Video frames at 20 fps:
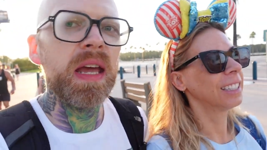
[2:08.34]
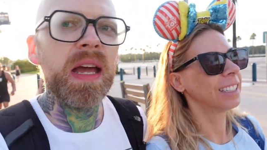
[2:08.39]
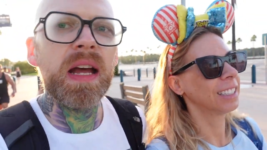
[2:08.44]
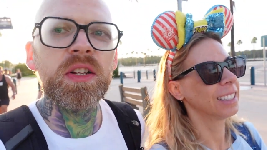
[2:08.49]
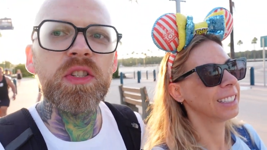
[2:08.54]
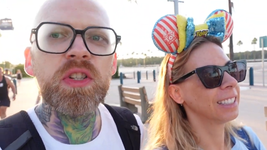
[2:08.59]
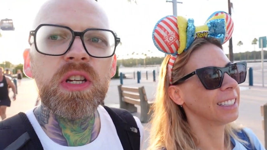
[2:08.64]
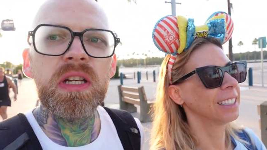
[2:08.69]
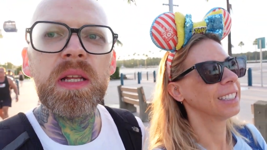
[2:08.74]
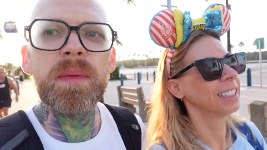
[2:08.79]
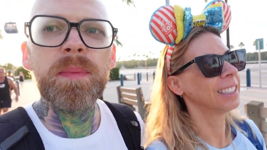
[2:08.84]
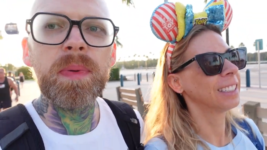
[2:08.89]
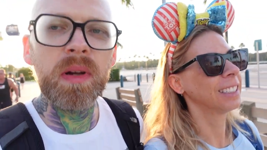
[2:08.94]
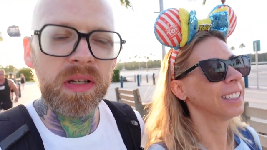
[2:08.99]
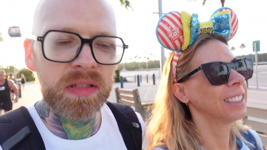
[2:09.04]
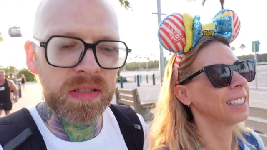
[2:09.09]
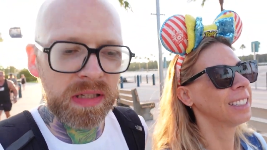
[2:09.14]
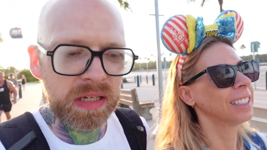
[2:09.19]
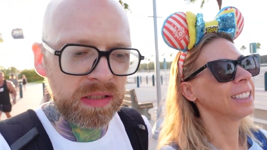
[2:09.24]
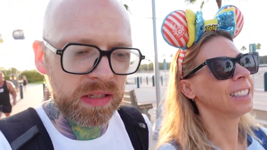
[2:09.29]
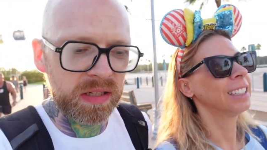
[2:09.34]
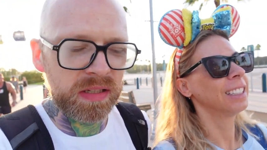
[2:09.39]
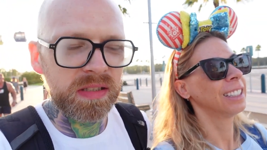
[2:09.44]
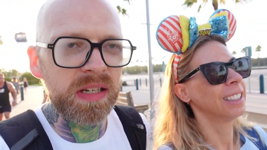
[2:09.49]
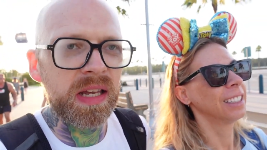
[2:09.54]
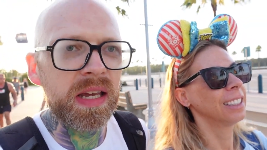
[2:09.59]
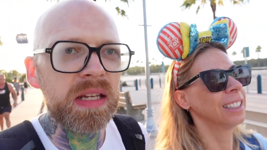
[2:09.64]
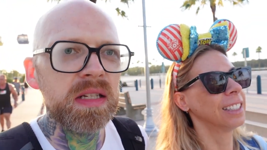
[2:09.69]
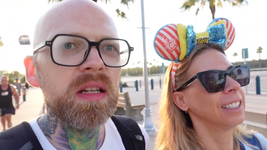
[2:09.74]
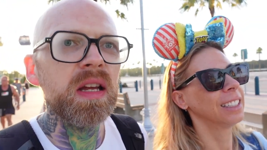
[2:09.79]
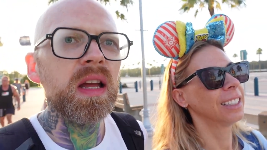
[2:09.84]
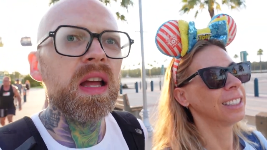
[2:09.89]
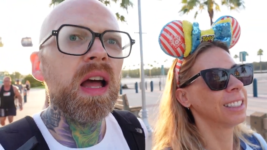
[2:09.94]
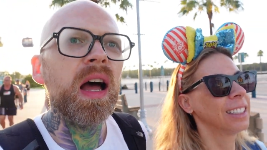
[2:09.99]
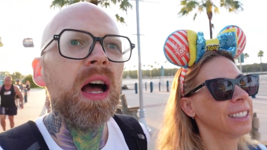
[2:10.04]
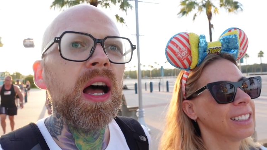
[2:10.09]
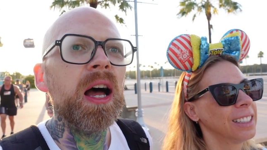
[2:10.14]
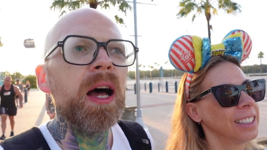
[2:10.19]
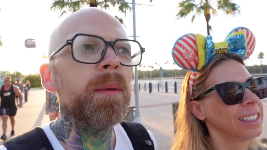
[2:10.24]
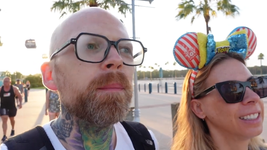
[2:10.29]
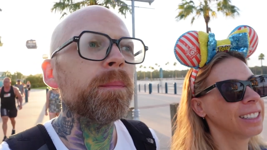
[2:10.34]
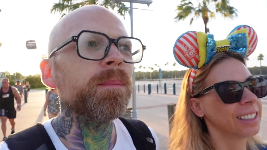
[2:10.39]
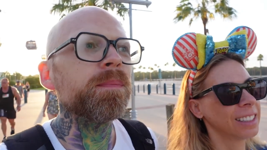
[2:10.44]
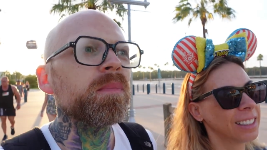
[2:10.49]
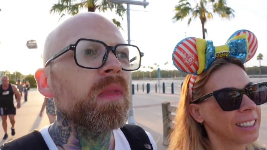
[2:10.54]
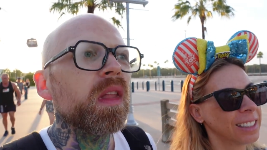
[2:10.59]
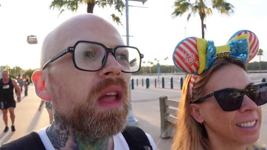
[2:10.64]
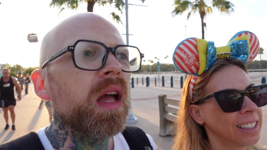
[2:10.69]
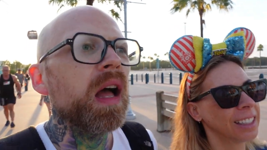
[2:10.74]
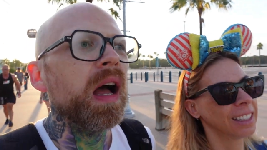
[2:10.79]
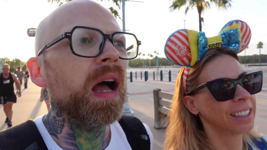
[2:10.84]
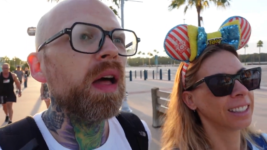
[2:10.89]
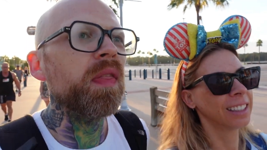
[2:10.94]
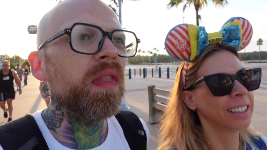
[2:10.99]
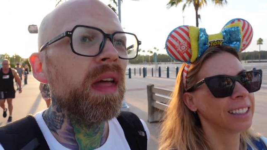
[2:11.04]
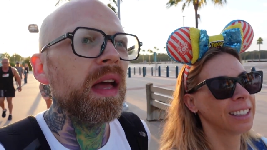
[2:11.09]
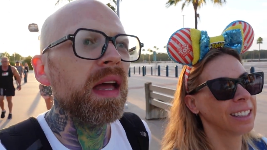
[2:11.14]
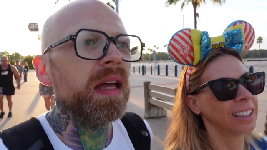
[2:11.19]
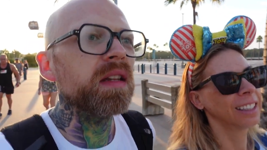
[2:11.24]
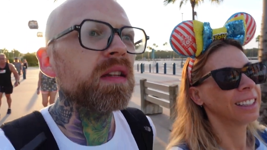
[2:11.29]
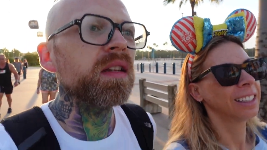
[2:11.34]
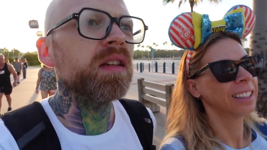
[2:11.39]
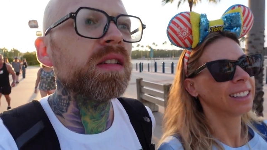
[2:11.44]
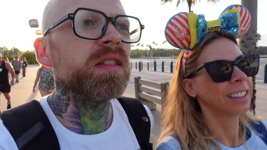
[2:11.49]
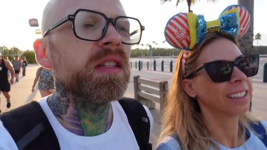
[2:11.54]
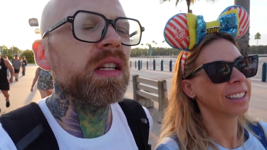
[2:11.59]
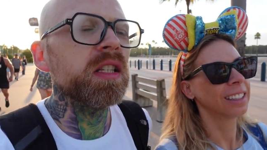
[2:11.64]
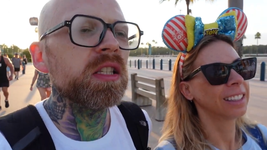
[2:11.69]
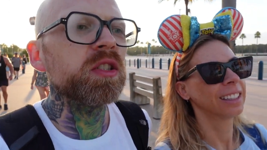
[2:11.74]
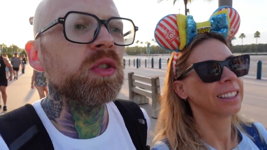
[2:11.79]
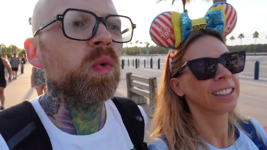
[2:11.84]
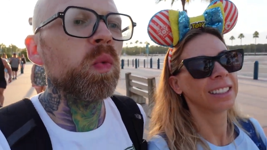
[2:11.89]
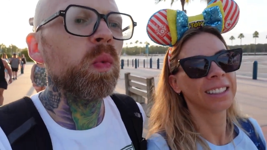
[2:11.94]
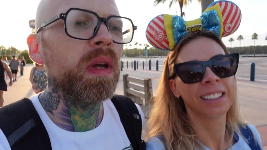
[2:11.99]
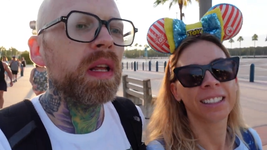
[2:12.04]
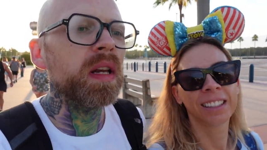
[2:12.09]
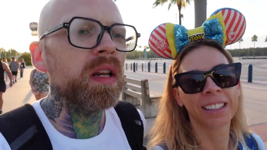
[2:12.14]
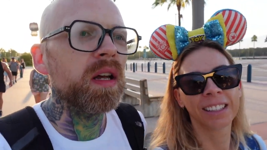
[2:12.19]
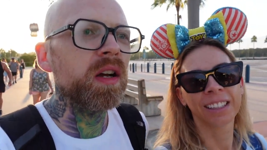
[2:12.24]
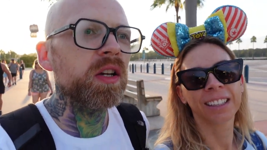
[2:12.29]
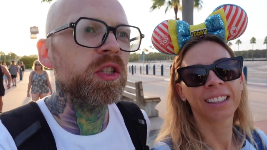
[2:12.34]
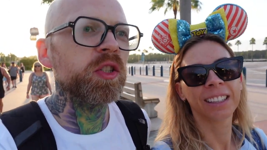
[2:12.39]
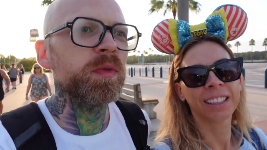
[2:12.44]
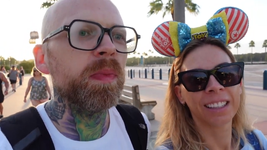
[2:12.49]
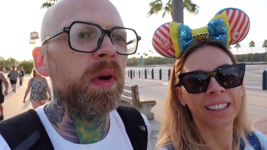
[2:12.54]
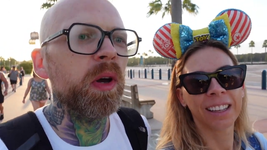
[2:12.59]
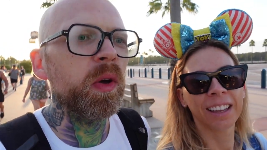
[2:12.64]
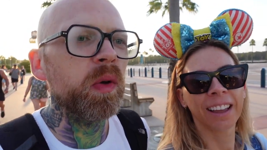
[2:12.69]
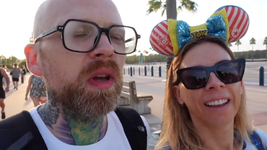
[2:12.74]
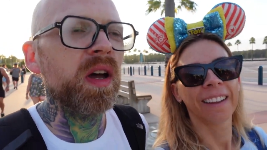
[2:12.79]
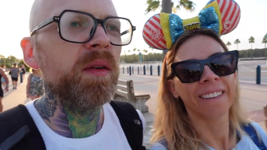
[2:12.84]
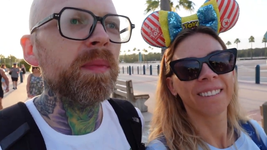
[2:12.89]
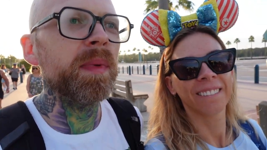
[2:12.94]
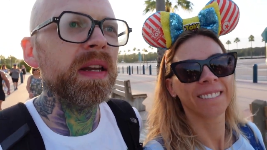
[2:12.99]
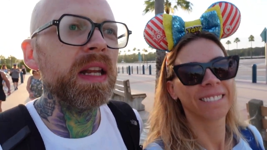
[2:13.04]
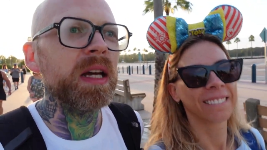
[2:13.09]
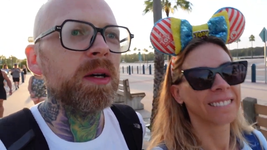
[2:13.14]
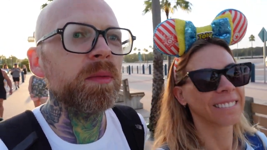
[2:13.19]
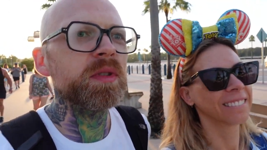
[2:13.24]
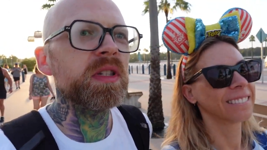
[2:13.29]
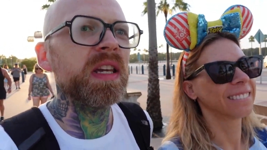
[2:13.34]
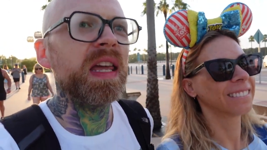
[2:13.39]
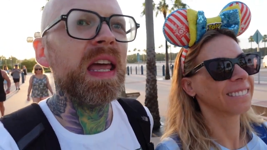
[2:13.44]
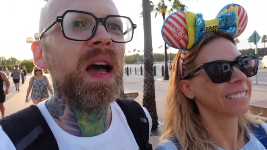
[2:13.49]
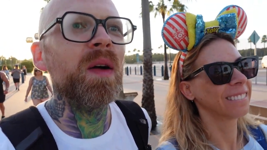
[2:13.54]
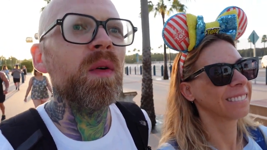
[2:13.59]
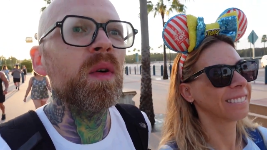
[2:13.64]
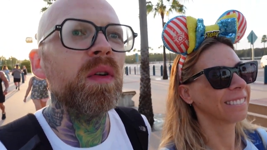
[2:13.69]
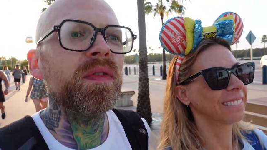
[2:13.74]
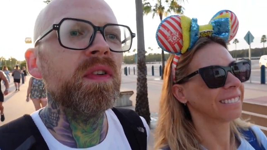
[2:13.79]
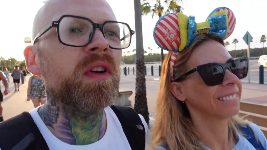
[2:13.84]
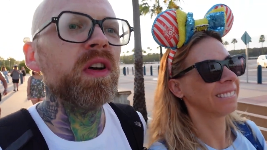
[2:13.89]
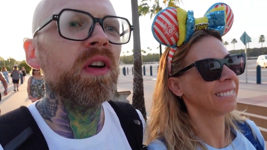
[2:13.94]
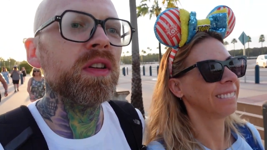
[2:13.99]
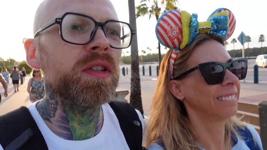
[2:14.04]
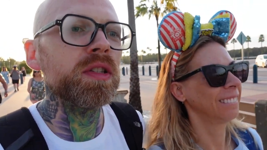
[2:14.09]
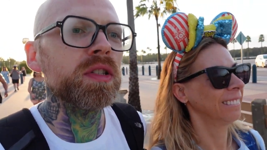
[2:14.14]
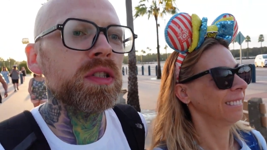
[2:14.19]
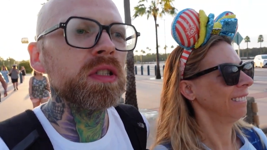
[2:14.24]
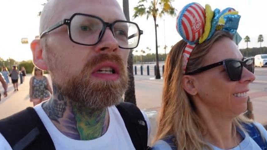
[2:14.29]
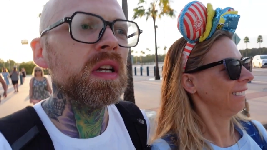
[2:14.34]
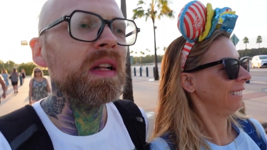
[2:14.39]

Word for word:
Speaker 1: our Genie Plus, as I said. Um, and then since we last spoke, I've been able to get our first